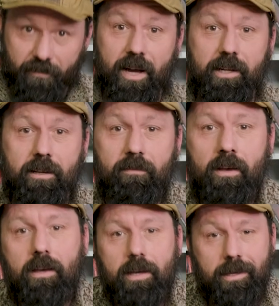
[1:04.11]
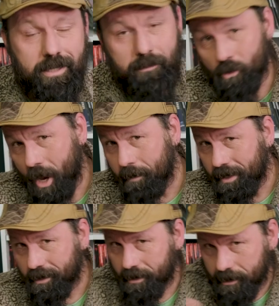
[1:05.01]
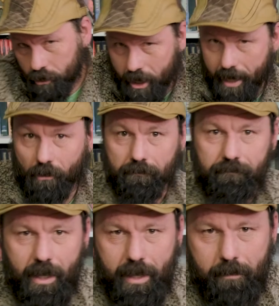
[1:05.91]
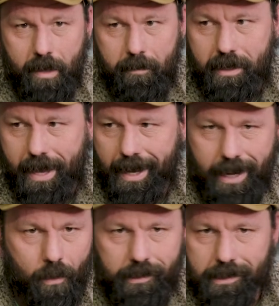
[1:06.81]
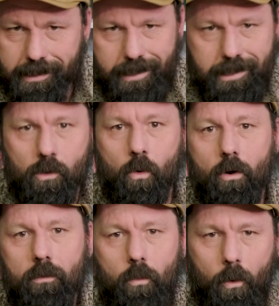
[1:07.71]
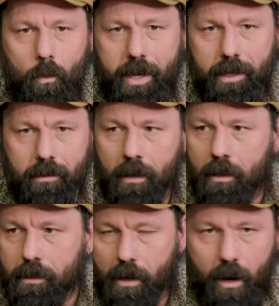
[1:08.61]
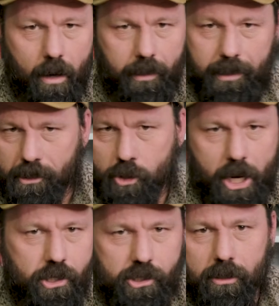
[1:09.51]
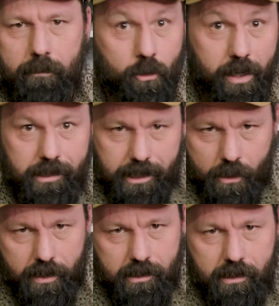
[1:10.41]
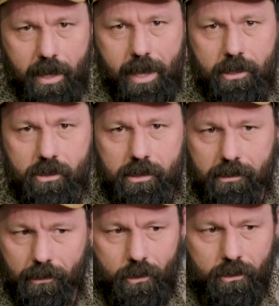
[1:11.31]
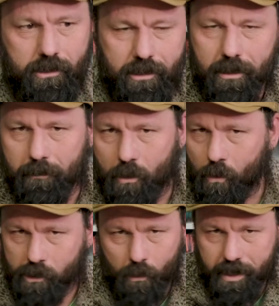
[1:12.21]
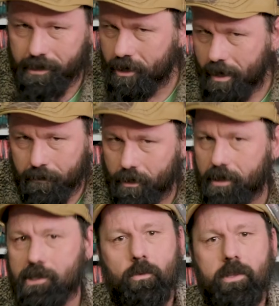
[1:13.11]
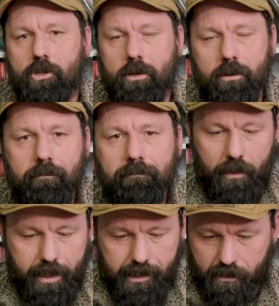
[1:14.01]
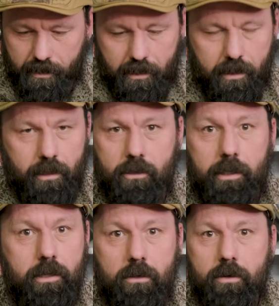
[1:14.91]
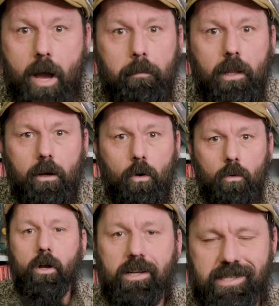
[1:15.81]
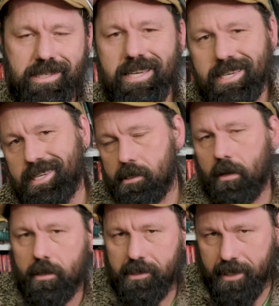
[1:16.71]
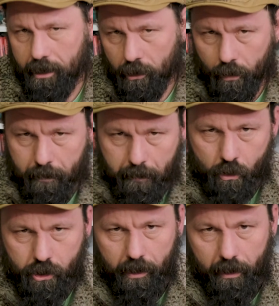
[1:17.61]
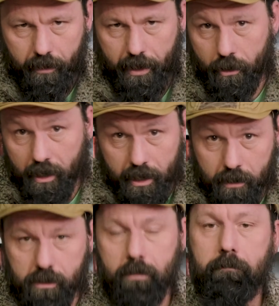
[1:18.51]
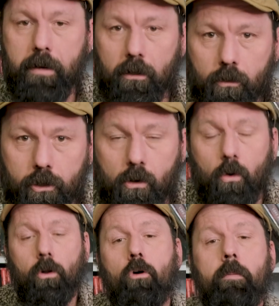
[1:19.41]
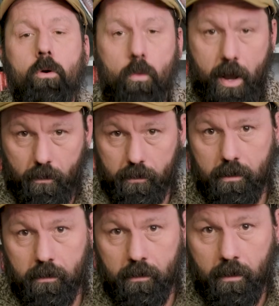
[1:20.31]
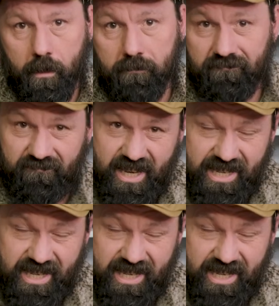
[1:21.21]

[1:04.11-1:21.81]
effective is subscribing to this channel and maybe hanging out with us in the Discord where we can talk, exchange some trade secrets, and just learn some cool, sweet DM tricks with each other. All the links are in the doobly-doo down below. We're going to seize on a singular emotion that you're going to use to build your cold open around. Is